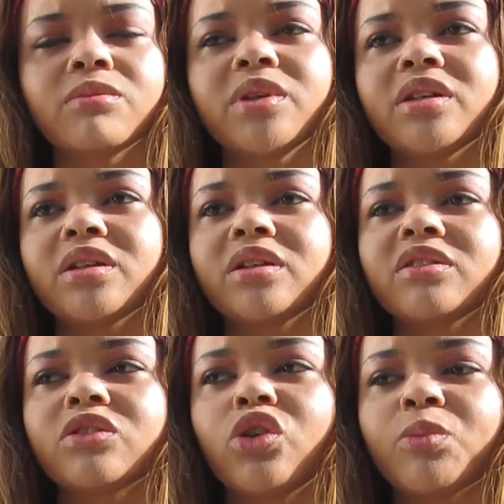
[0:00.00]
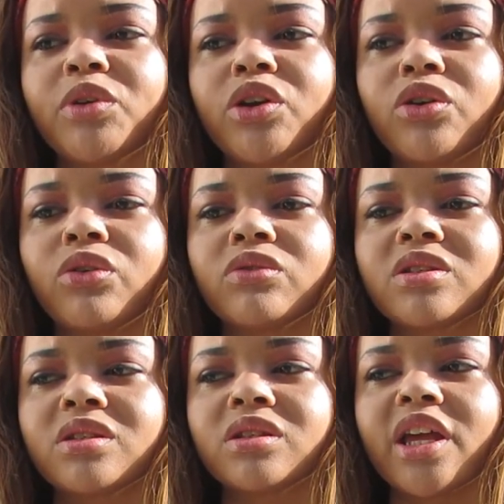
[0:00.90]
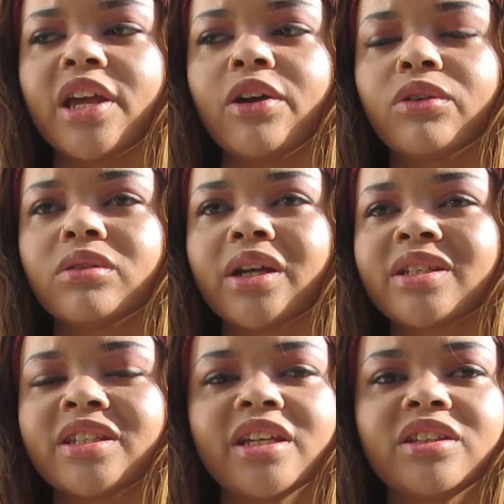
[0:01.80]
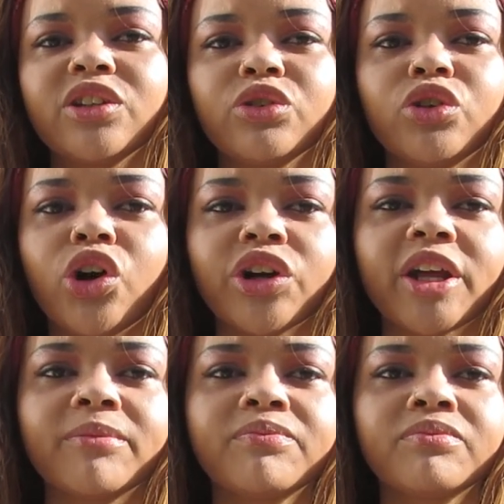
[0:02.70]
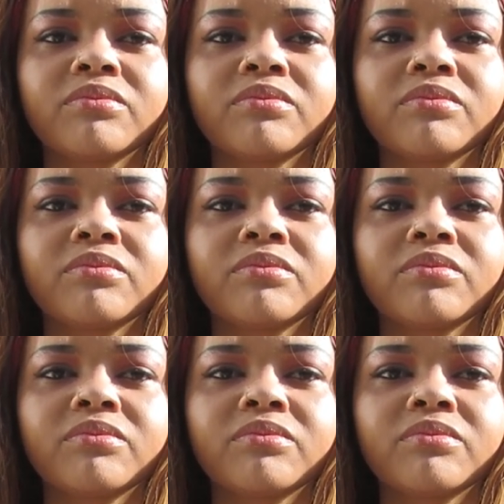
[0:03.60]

because Scorpios they like I said they're guarded